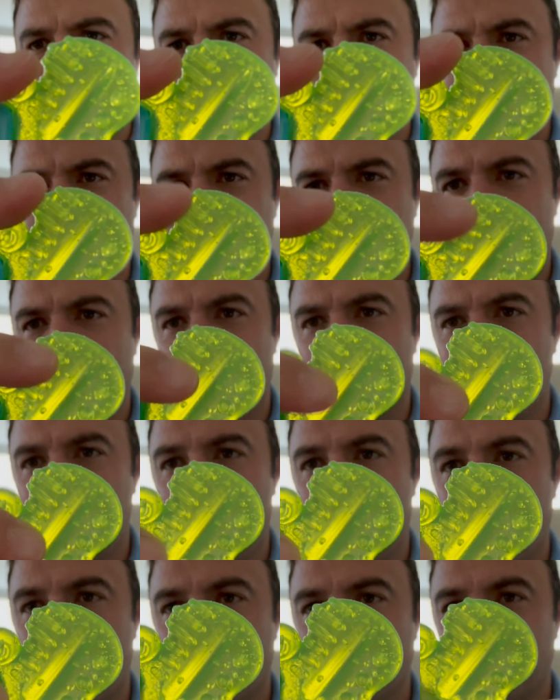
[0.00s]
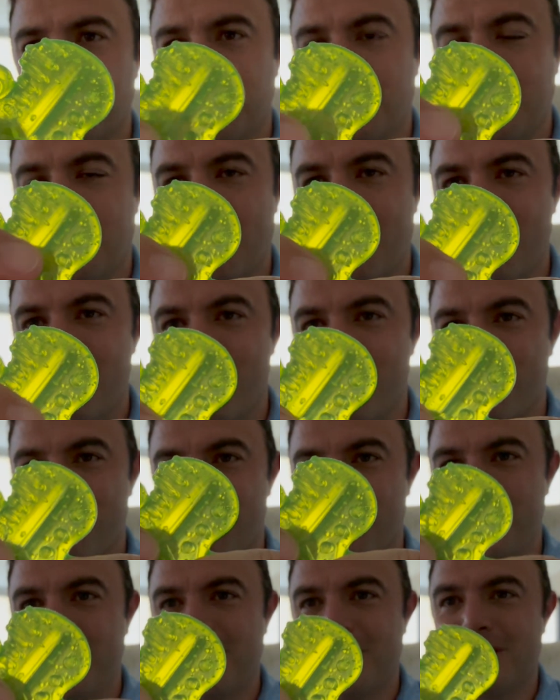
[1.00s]
gel portion
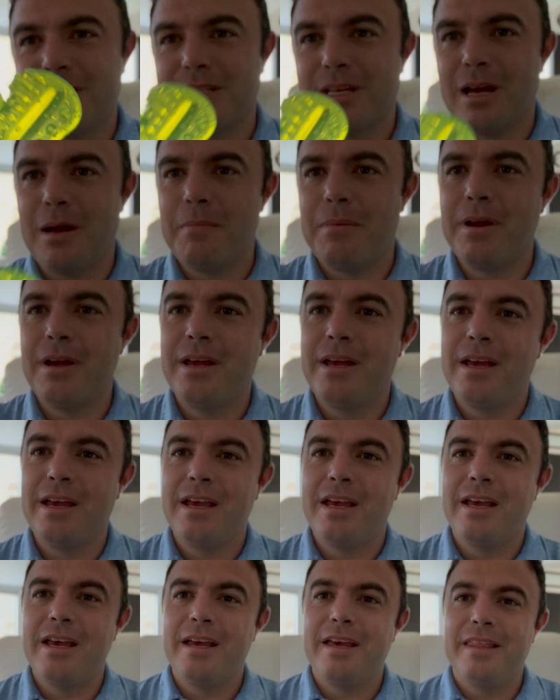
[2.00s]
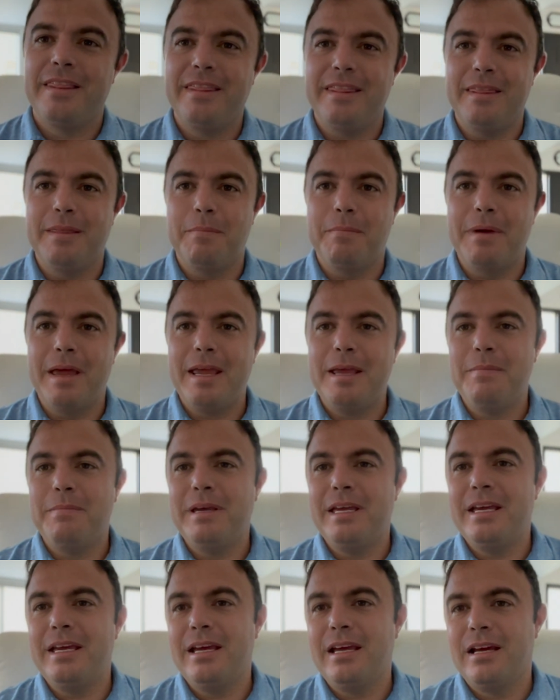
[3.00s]
freezes up. The
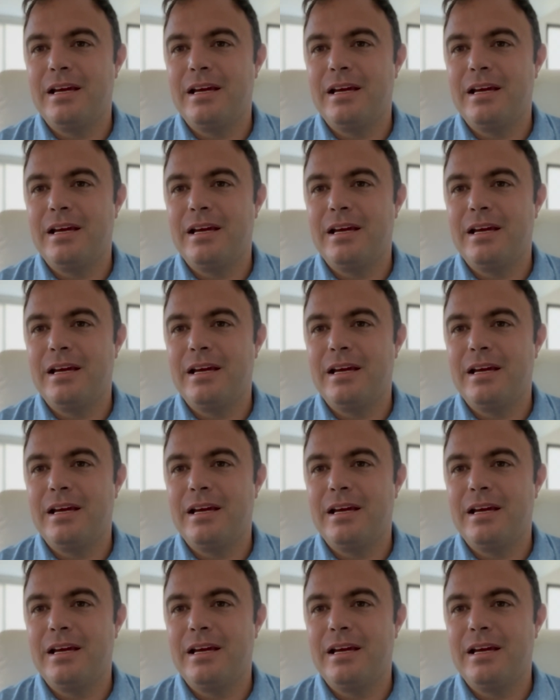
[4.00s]
baby